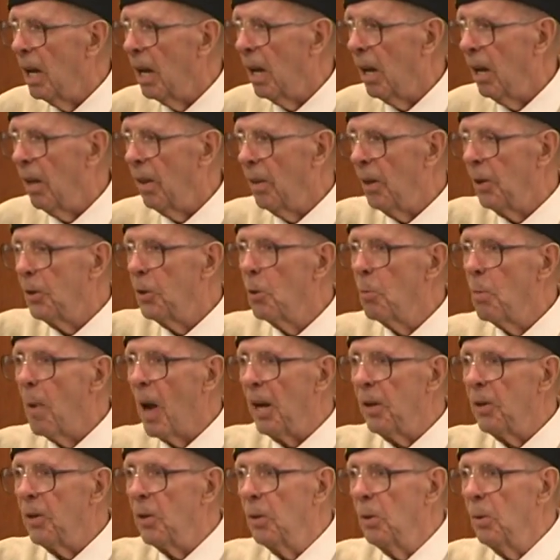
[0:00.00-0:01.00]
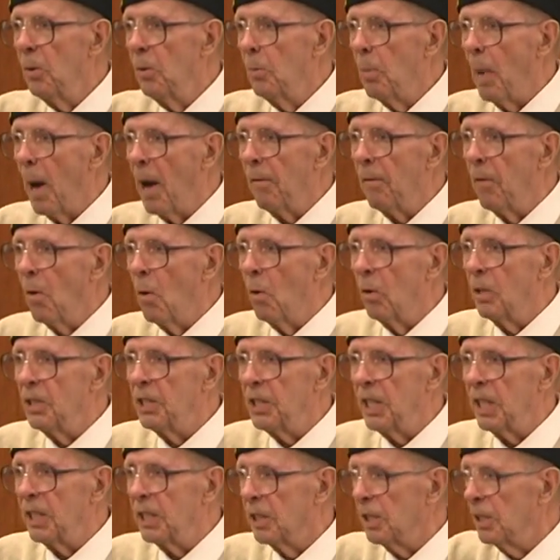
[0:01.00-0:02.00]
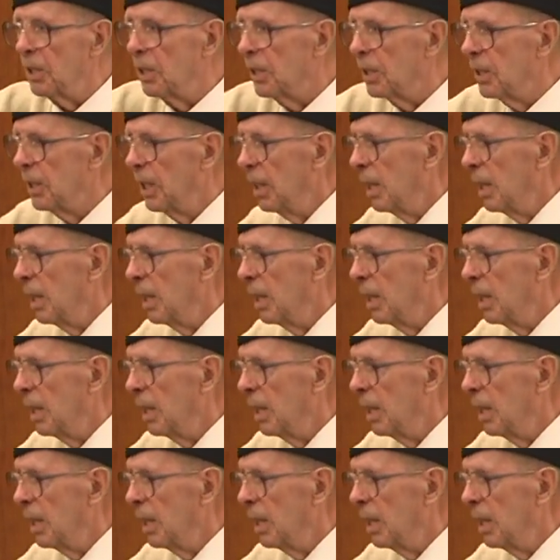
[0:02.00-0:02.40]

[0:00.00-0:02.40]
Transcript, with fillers: Uh, the two by two by four sixes